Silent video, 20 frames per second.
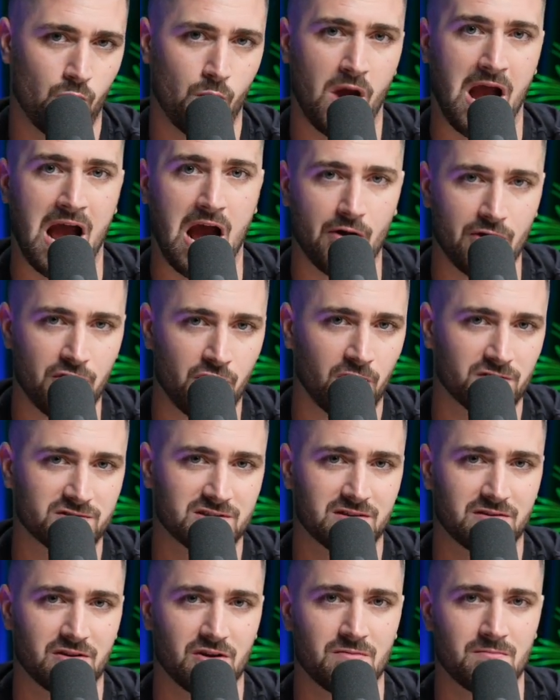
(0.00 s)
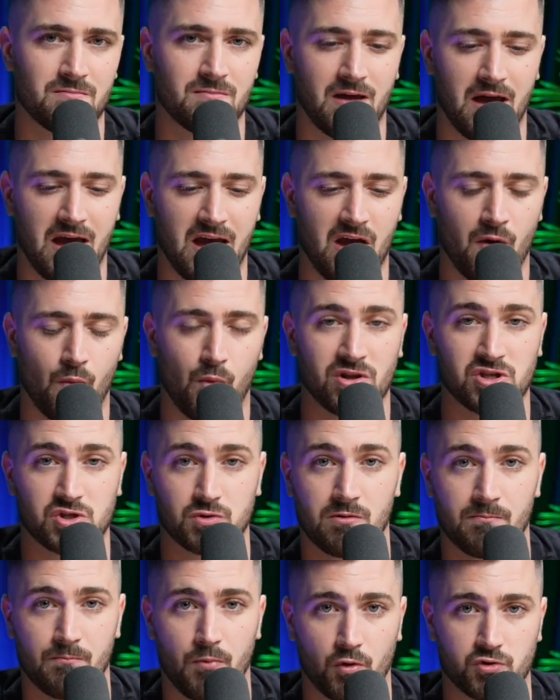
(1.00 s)
how you contact them, when
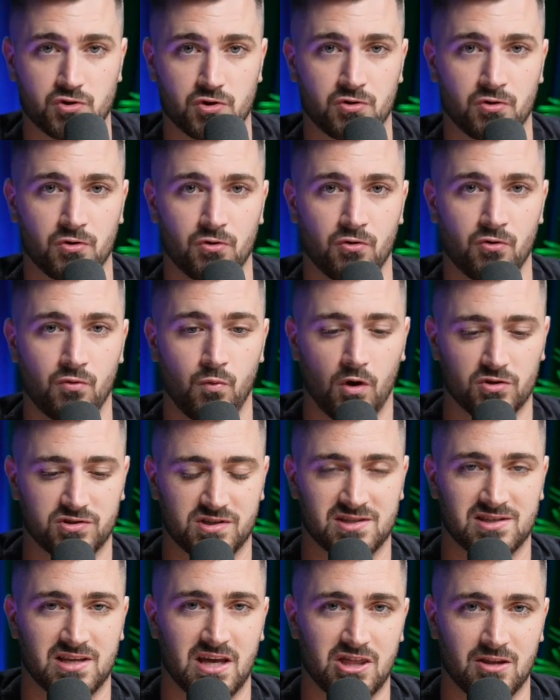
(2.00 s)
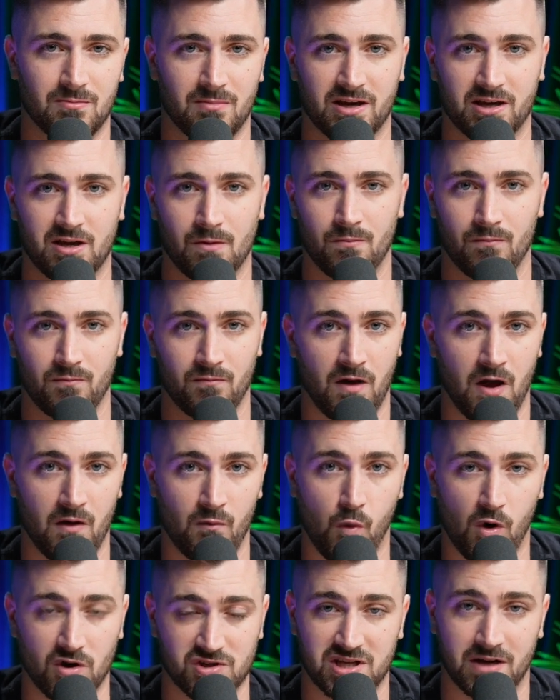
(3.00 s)
someone books a call, what to send them, like a
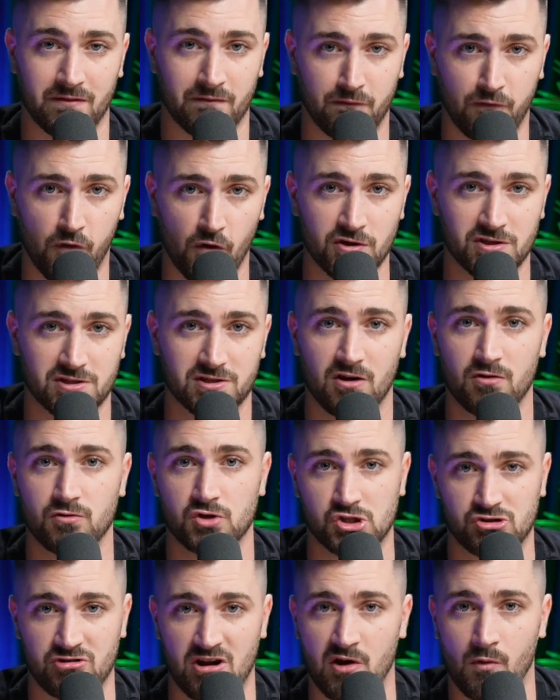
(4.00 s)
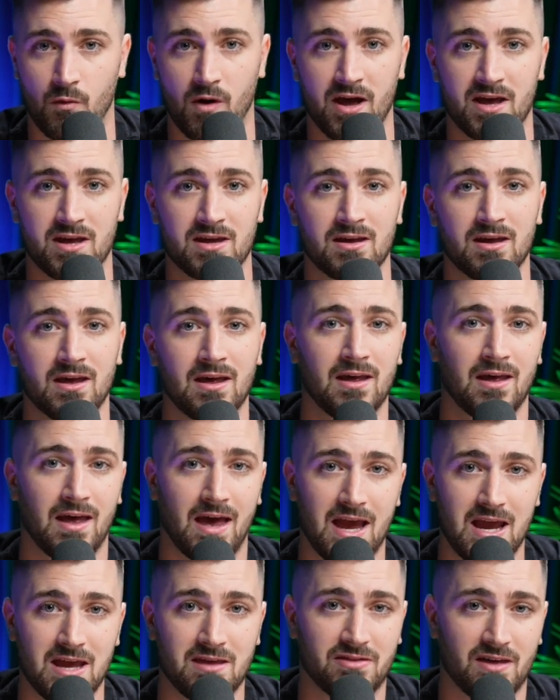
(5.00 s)
WhatsApp voice note straight away.
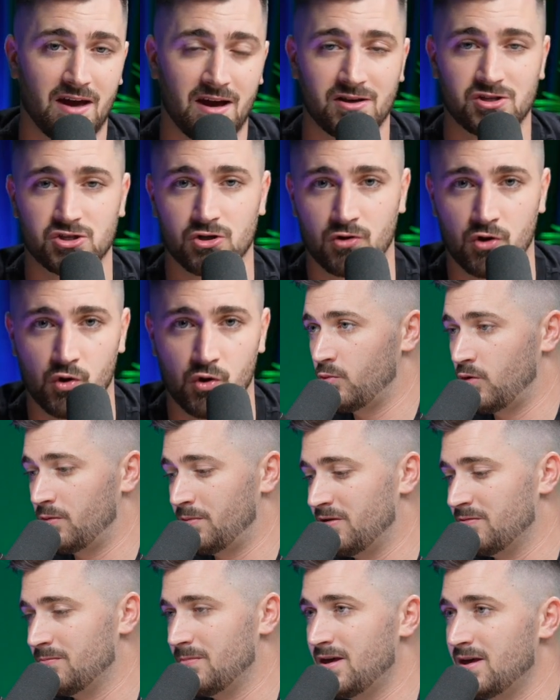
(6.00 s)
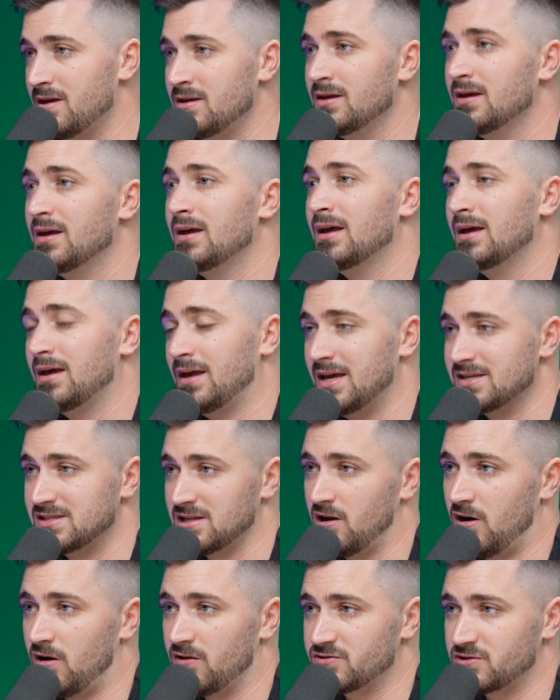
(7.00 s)
Hey, thanks, your will be with me.
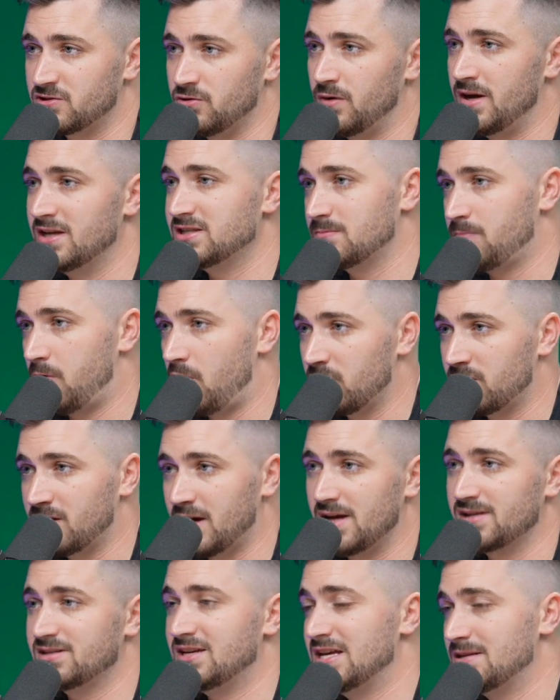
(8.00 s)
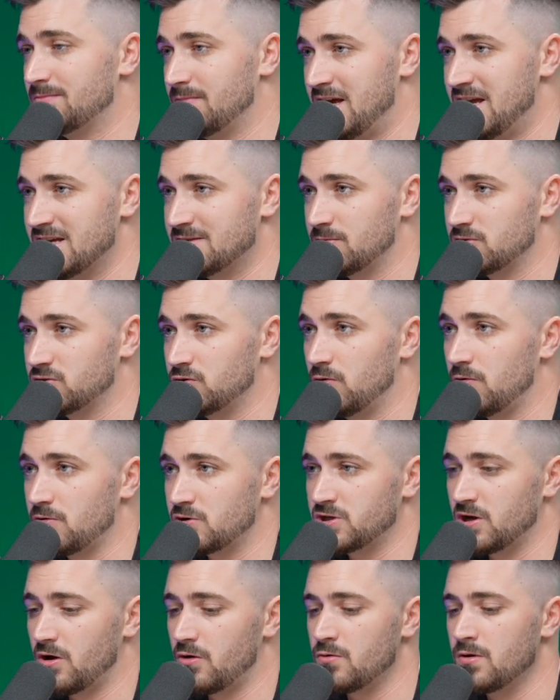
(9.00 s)
Here's an article, here's a podcast, here's my
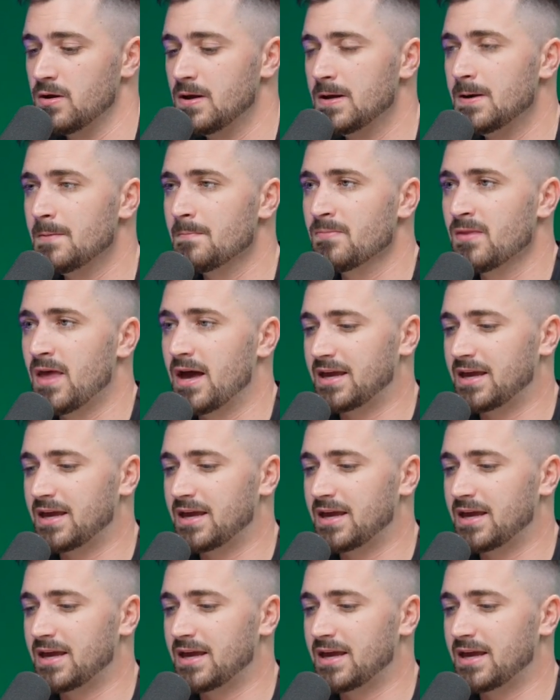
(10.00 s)
talk show.